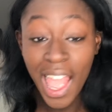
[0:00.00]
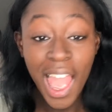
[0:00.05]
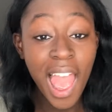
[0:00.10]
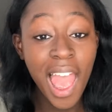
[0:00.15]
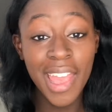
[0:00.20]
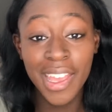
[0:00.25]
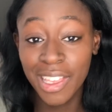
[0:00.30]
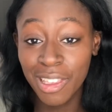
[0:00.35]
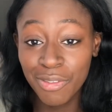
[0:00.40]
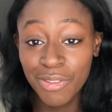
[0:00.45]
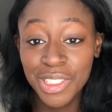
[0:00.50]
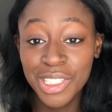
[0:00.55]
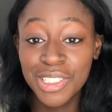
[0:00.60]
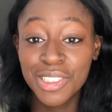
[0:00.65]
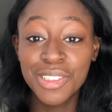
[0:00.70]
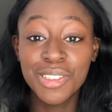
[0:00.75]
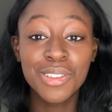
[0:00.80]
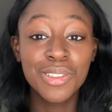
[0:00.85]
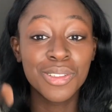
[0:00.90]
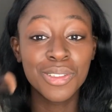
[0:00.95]
I give it
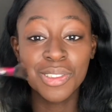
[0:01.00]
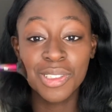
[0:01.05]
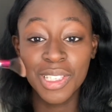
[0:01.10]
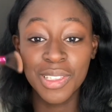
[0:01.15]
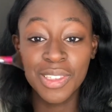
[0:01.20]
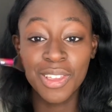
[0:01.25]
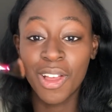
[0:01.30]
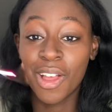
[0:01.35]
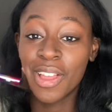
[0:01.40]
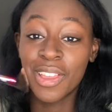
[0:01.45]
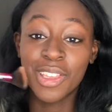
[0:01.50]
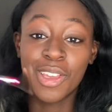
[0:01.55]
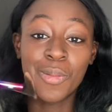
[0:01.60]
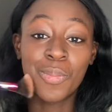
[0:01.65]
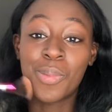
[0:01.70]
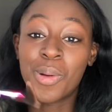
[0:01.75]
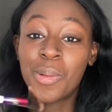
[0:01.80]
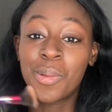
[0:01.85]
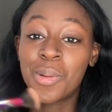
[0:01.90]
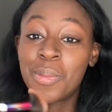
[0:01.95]
to you. No, you're
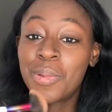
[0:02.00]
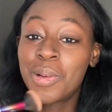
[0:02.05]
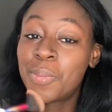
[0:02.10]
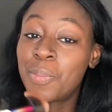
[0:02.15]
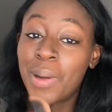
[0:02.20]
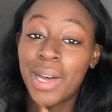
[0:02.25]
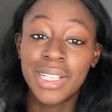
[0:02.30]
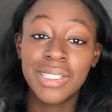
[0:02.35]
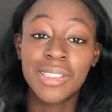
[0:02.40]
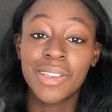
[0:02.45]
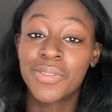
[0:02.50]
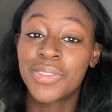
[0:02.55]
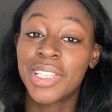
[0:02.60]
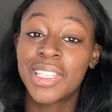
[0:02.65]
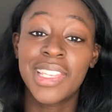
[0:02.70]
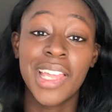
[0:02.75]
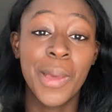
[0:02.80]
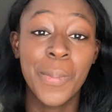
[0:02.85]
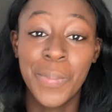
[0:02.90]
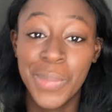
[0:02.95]
probably part of the
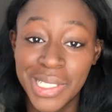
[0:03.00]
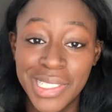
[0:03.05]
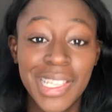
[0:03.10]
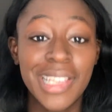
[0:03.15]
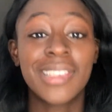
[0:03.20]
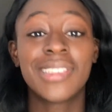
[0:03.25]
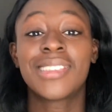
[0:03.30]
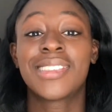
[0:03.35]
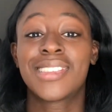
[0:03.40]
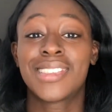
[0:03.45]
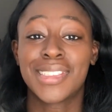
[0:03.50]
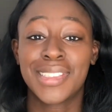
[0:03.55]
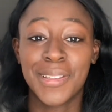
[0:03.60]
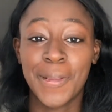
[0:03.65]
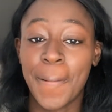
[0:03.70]
10%.